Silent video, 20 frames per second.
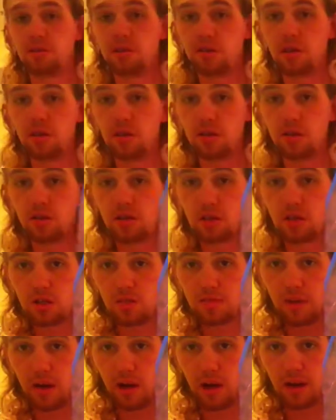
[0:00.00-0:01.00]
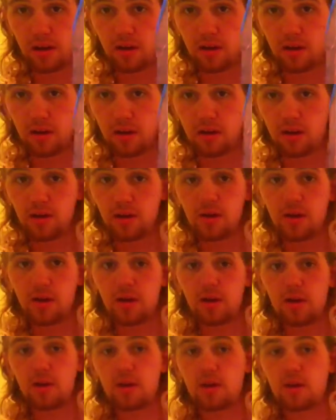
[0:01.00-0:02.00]
the spine.
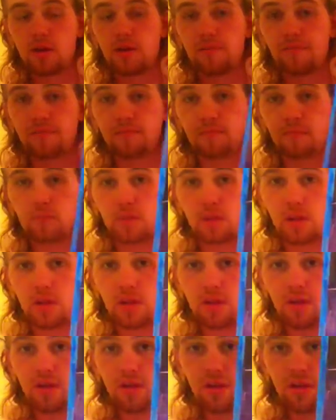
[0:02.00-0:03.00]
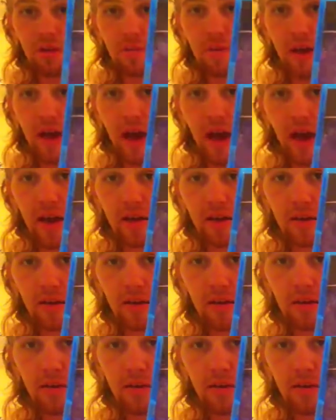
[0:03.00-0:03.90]
And there's the back.